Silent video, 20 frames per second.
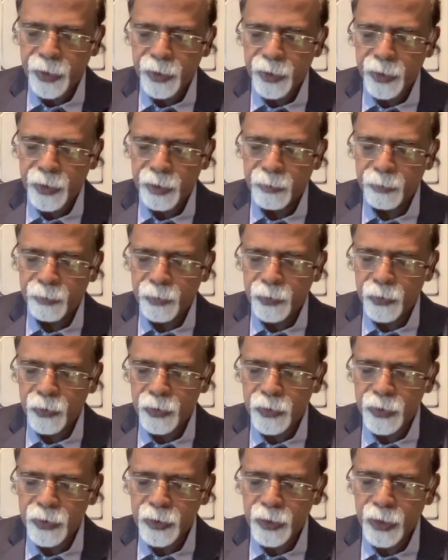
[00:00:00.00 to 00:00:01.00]
the
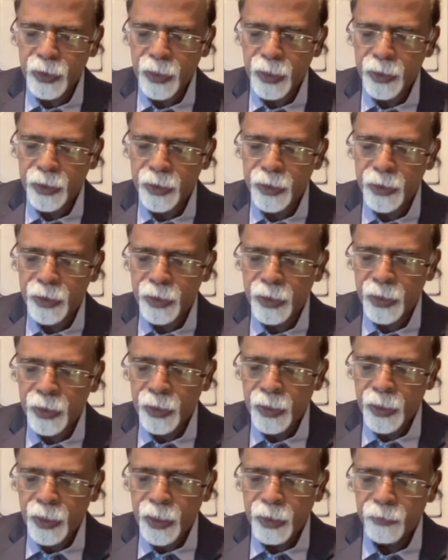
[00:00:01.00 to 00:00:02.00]
pons, and
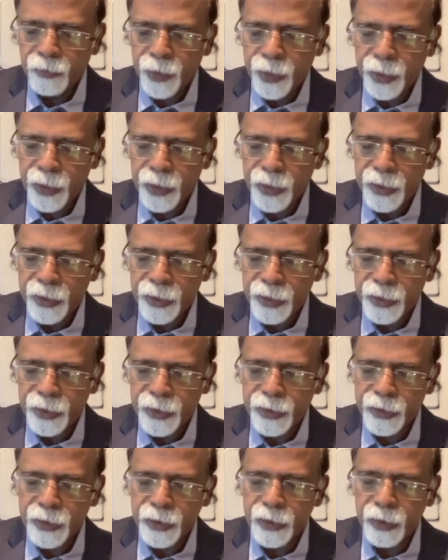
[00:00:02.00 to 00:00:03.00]
finally
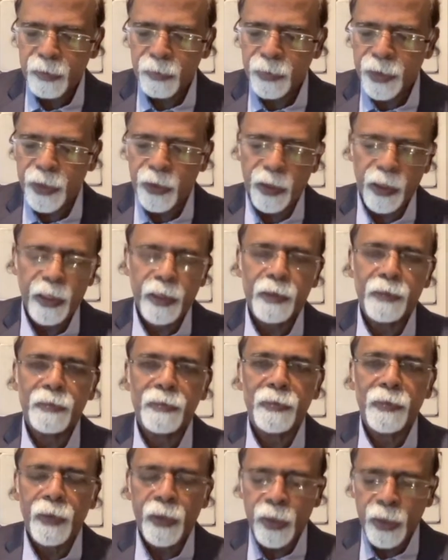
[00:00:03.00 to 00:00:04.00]
reaches the medulla.
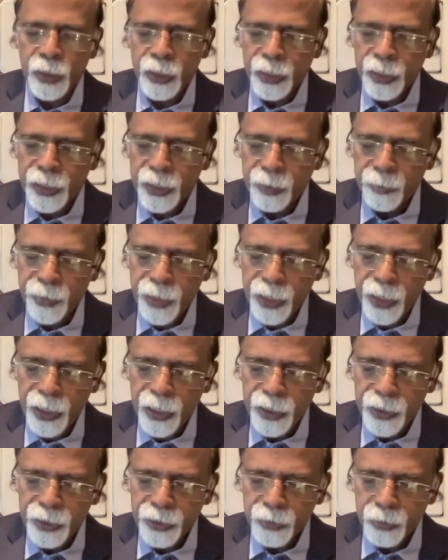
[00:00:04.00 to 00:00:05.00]
In the
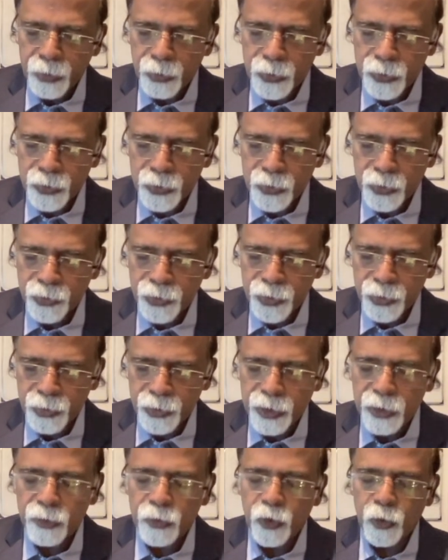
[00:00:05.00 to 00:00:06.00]
medulla, it crosses over to
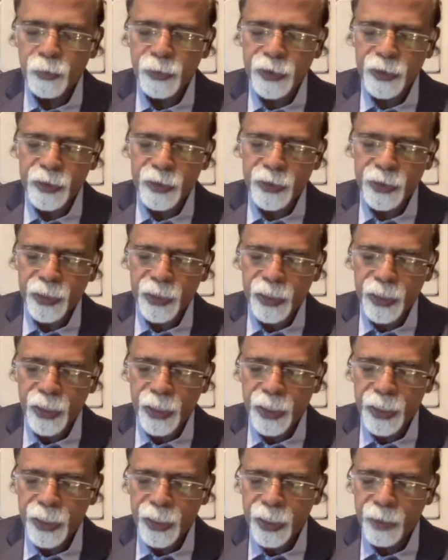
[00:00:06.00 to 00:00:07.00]
the opposite side,
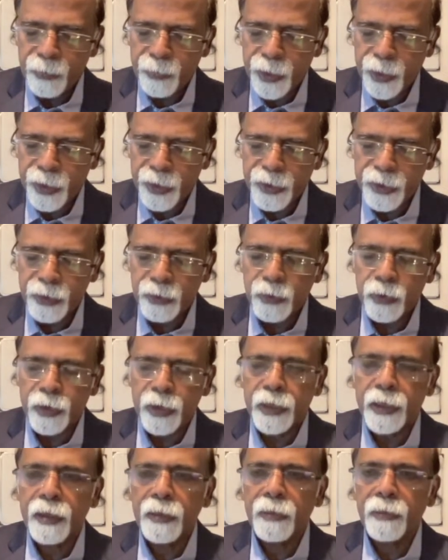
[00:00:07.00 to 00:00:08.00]
and that part is called
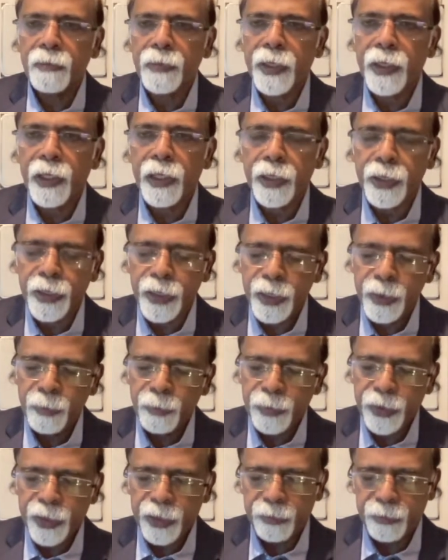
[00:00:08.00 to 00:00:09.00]
the medullary
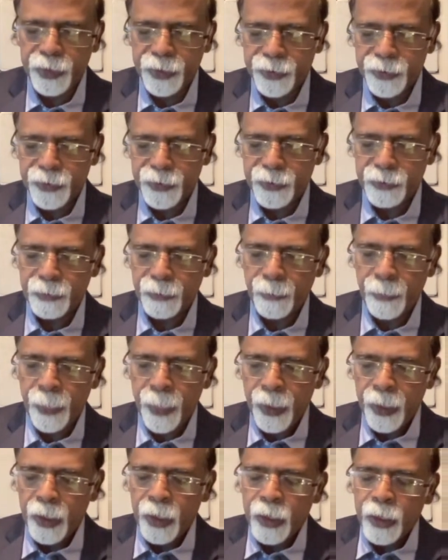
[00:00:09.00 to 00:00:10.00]
pyramids.
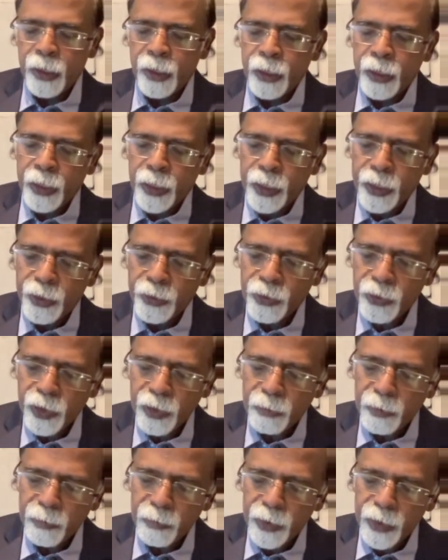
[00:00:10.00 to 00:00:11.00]
And you should
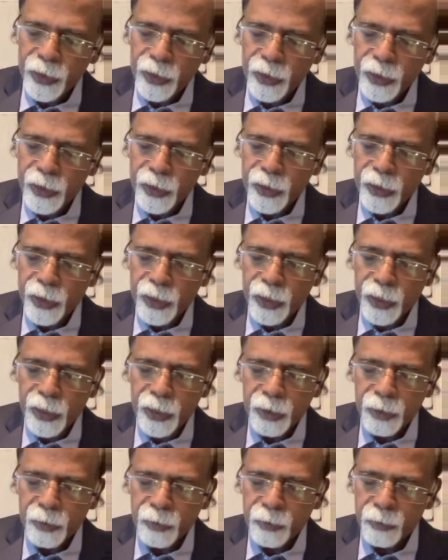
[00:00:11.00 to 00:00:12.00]
remember that there
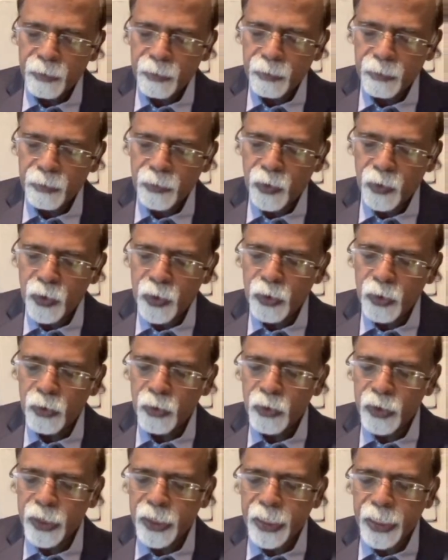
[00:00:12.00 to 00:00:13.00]
are
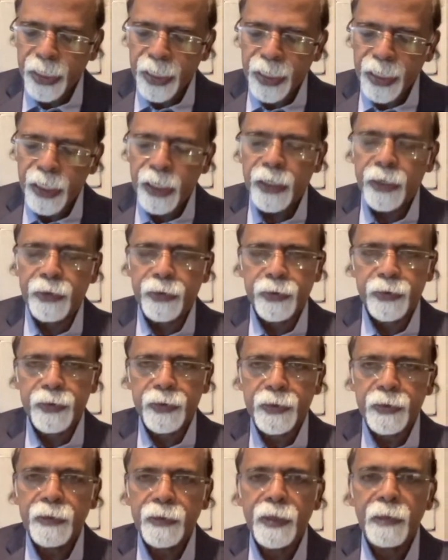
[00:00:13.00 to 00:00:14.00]
motor cranial
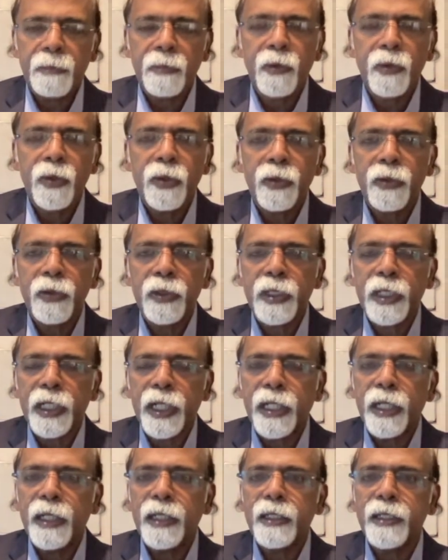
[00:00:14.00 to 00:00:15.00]
nerves. The motor
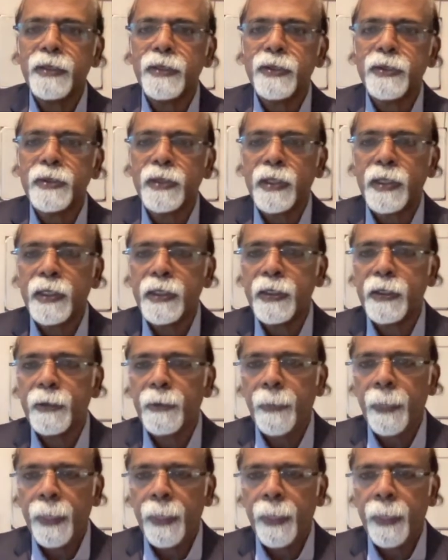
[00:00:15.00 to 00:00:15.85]
cranial nerves are